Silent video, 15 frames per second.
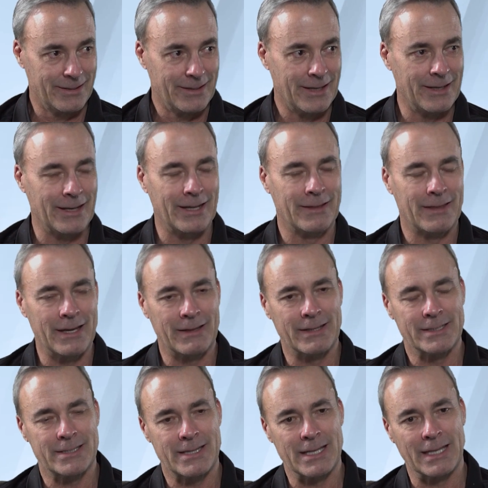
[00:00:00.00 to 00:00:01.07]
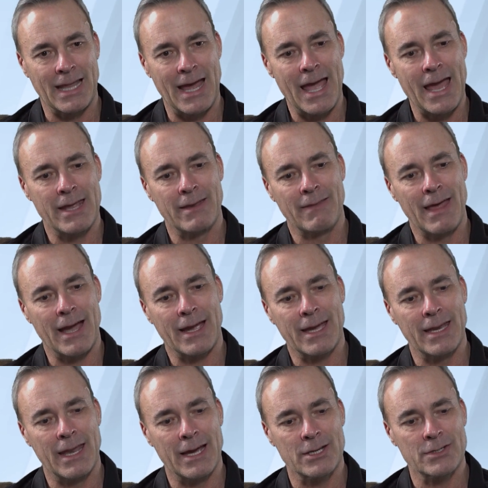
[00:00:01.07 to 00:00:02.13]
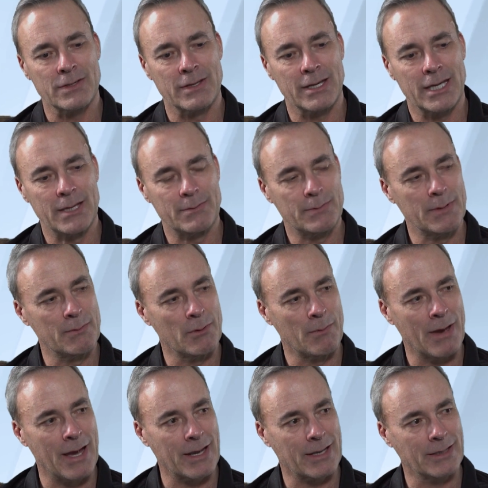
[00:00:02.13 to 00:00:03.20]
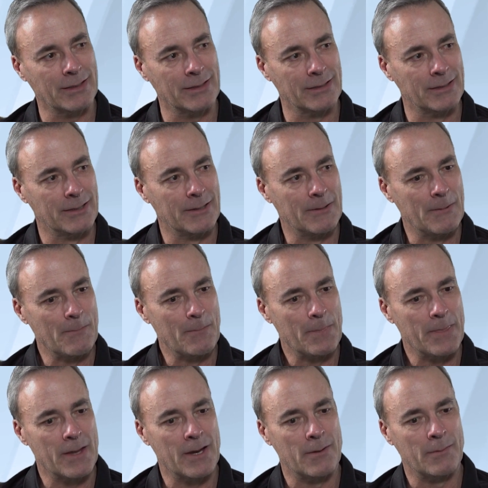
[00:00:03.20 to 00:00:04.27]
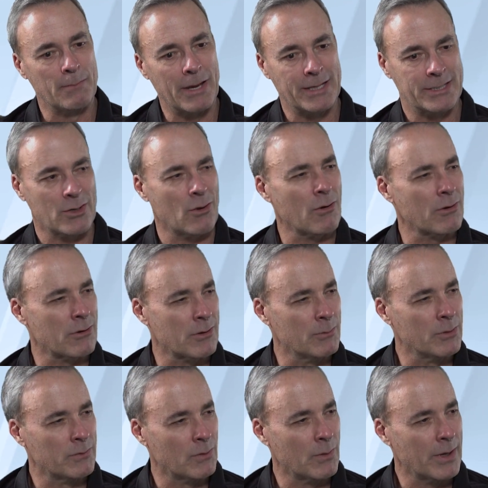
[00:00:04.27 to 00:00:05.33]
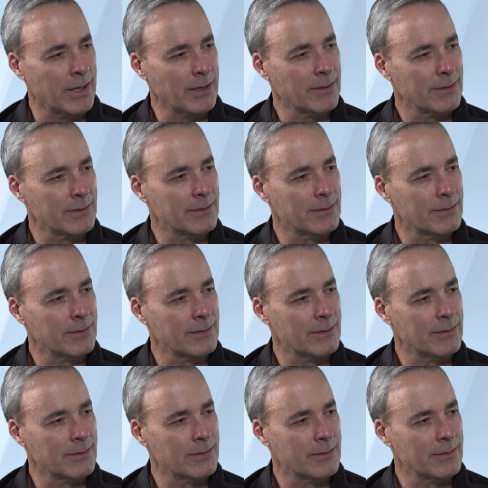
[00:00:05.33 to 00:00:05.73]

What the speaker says: And I think it's the land and that connection that keeps people back and makes it harder to move away.